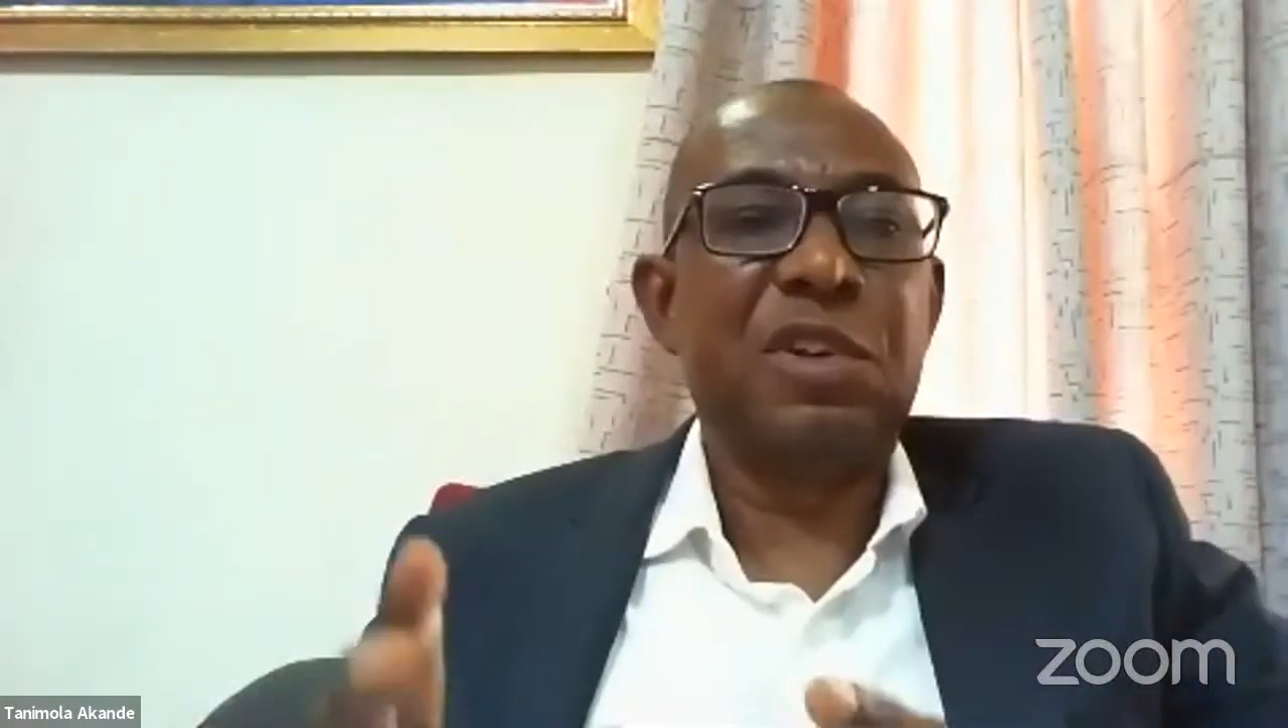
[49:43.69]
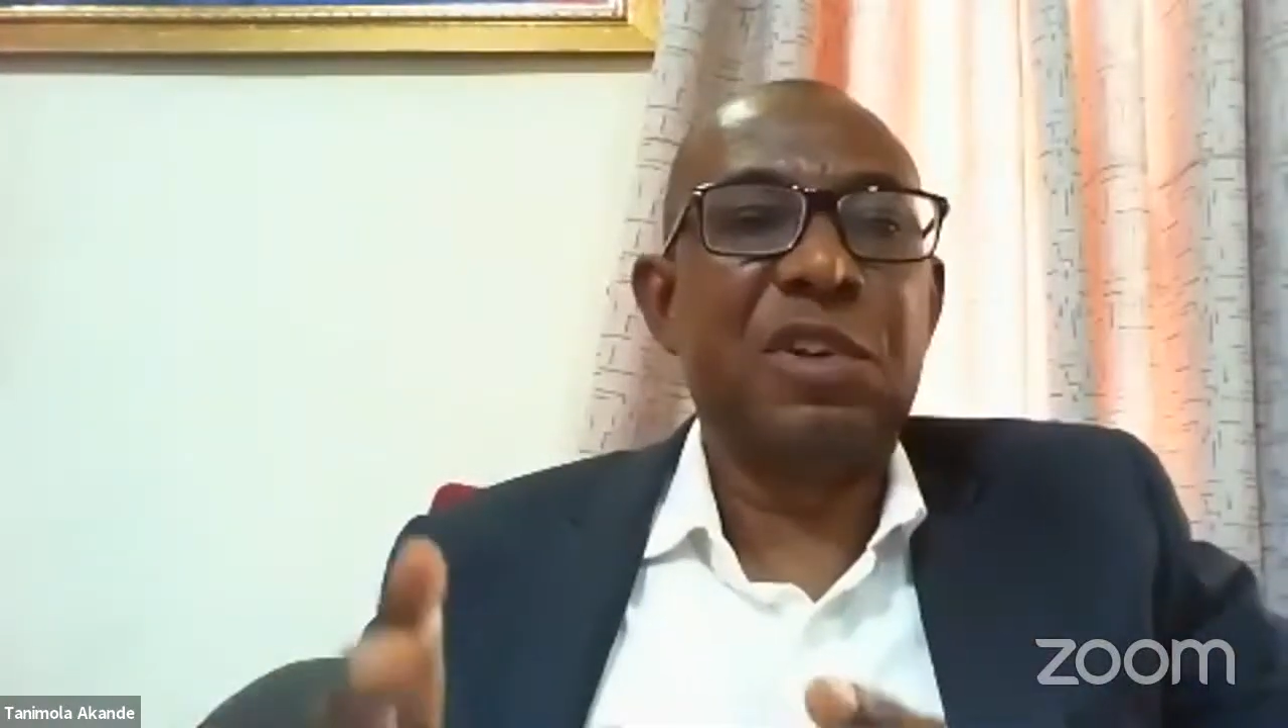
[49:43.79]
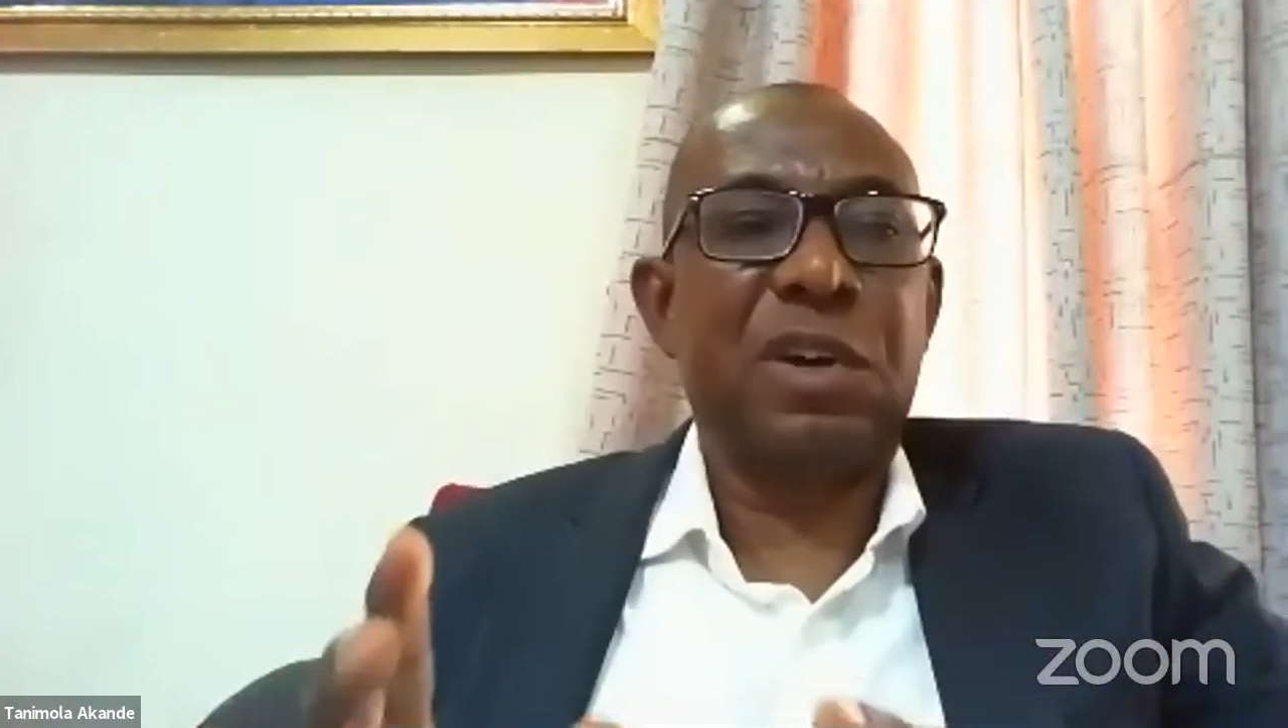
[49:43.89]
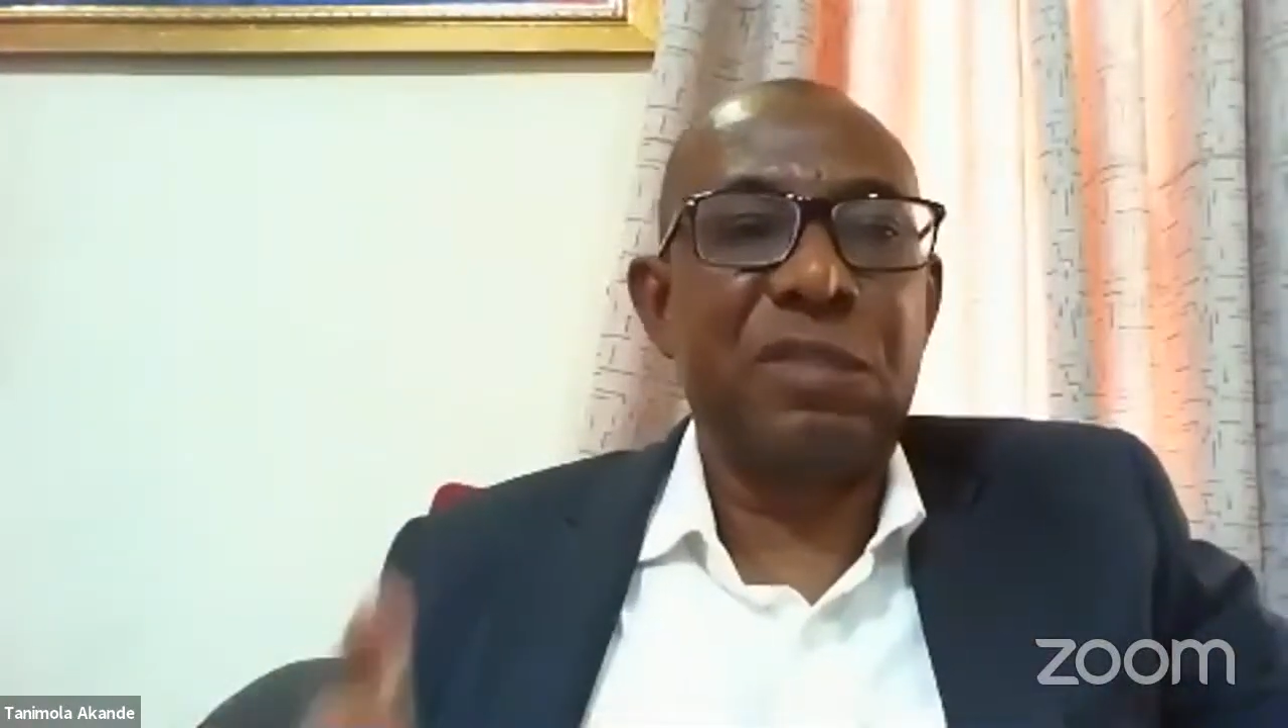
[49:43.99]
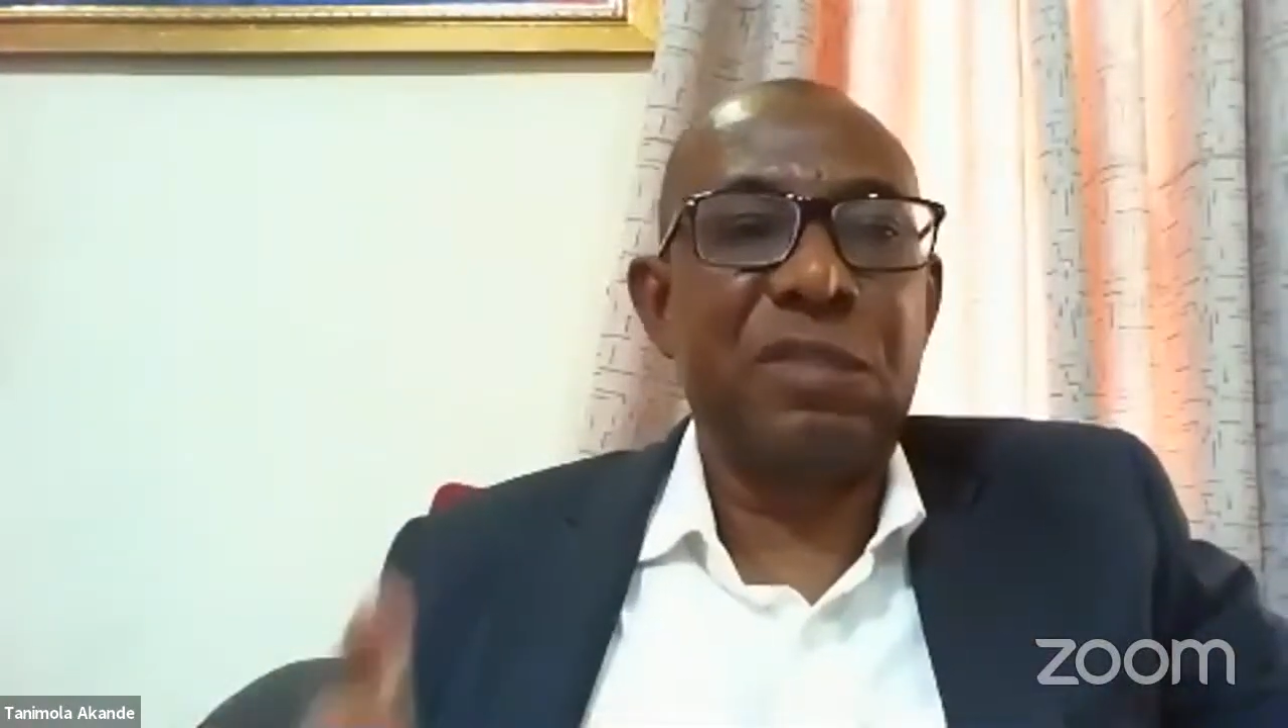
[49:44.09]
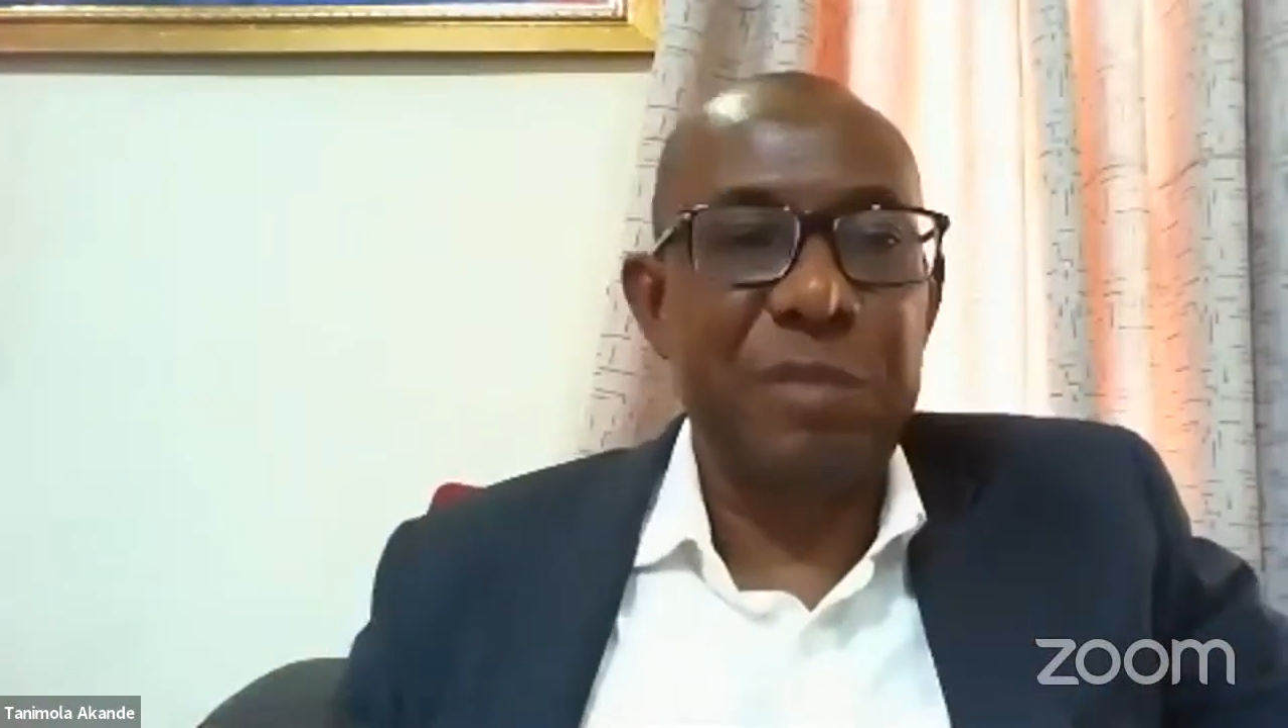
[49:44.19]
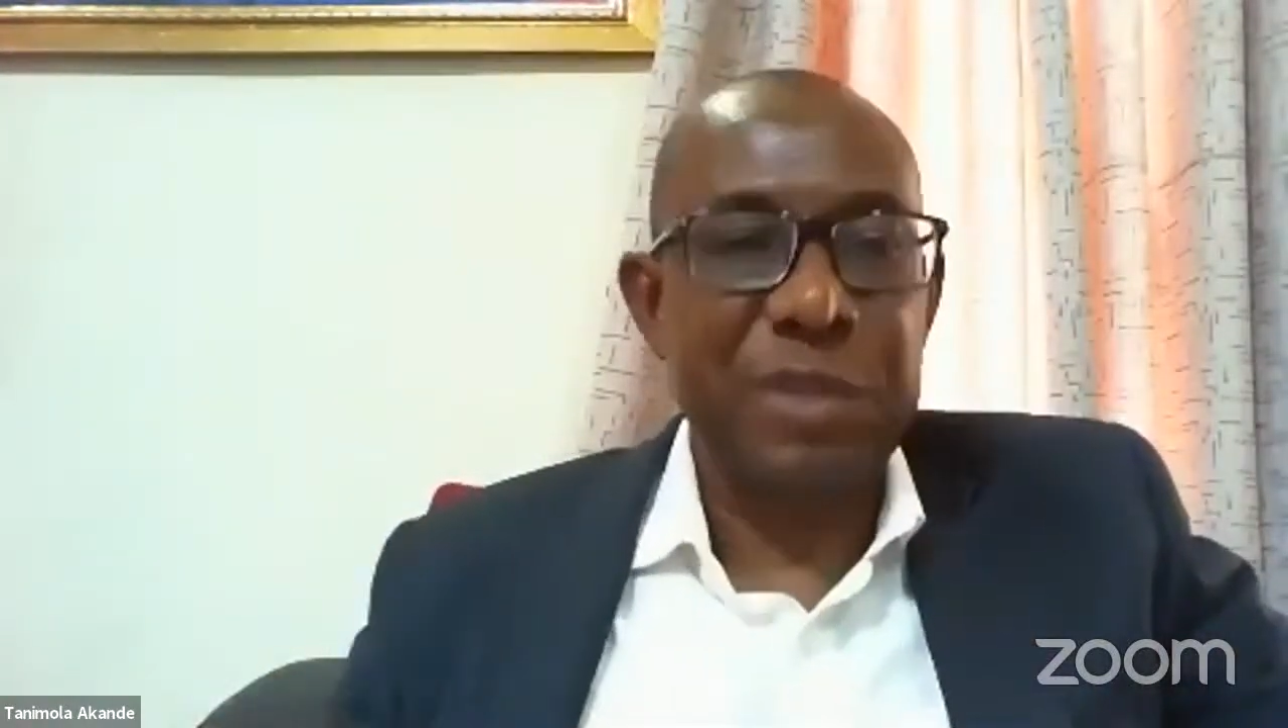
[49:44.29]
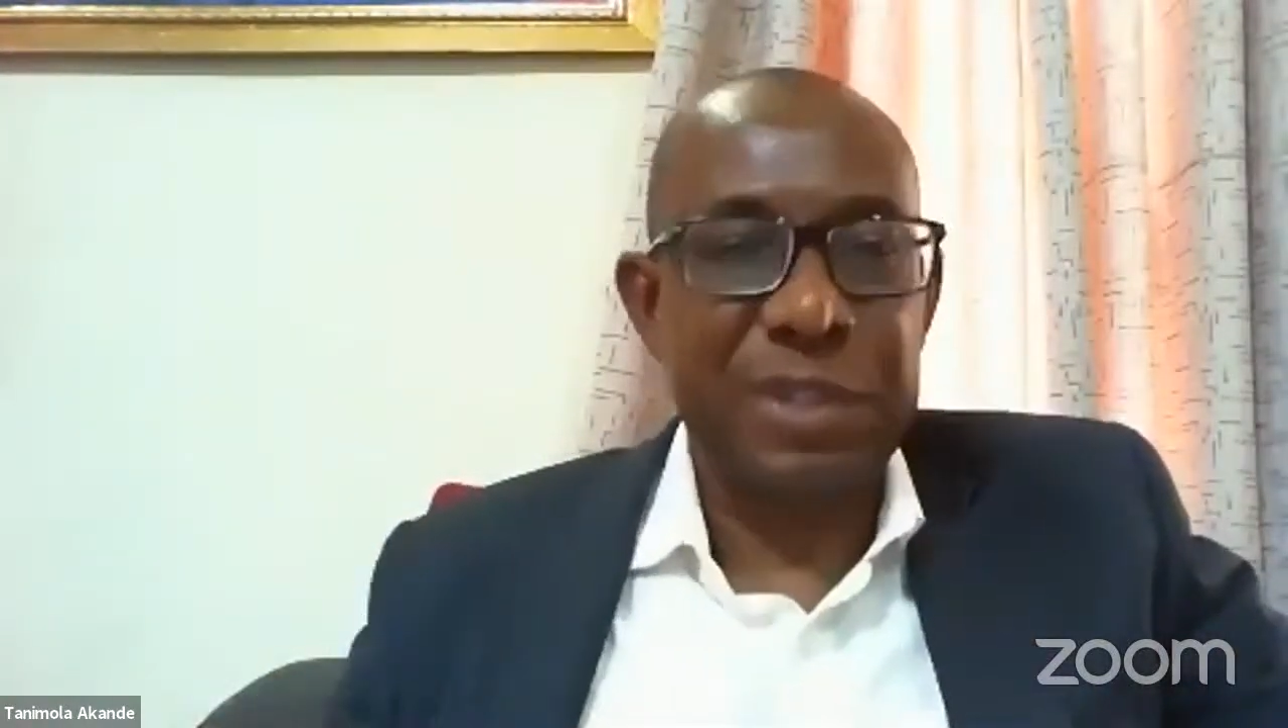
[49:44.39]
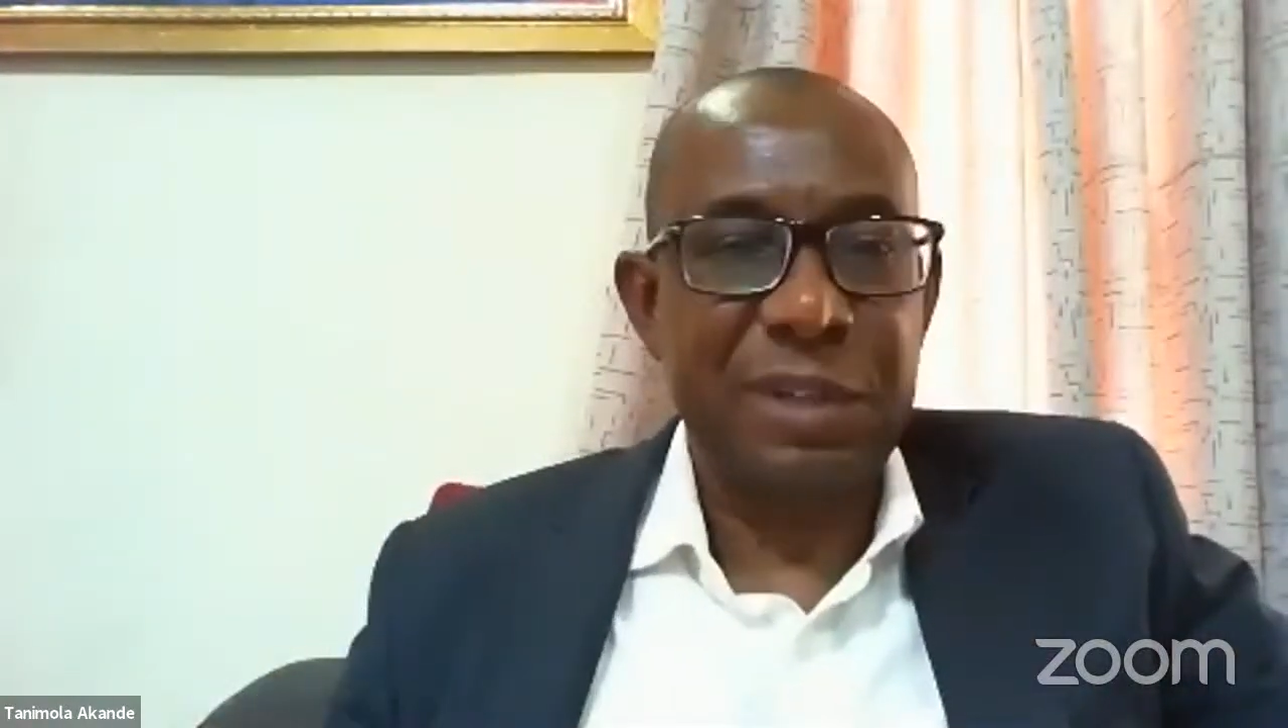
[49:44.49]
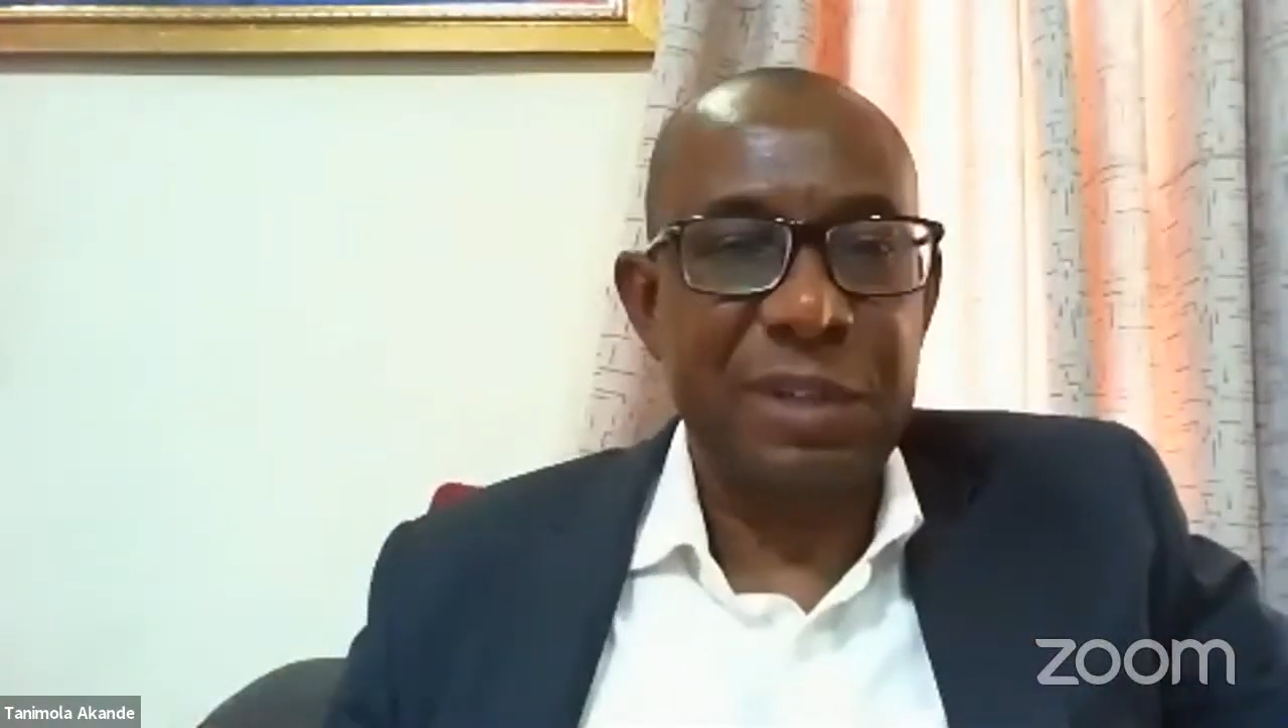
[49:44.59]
100%